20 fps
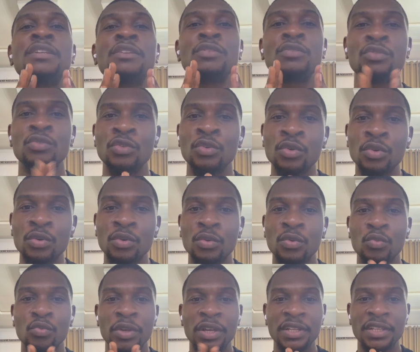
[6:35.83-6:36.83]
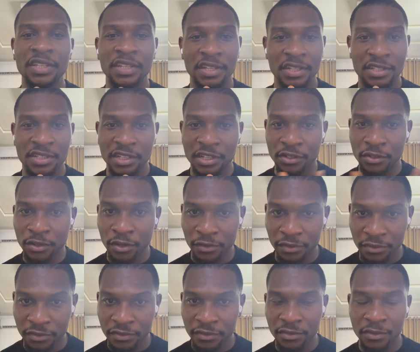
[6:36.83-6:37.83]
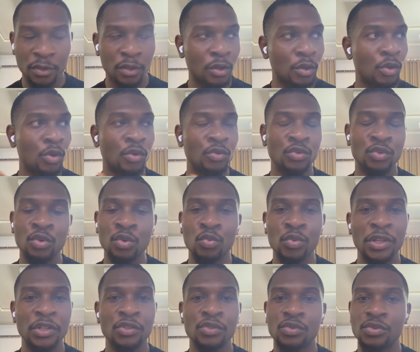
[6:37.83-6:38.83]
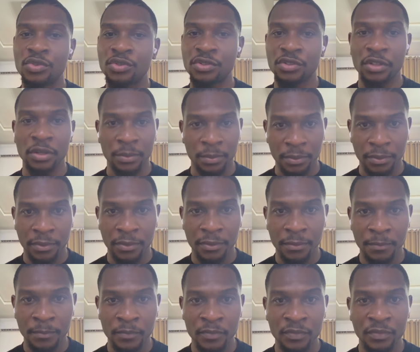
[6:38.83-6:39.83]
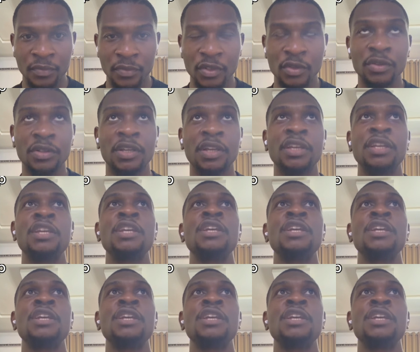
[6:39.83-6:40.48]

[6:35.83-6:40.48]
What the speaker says: know when it's enough, or know when to stop. Okay,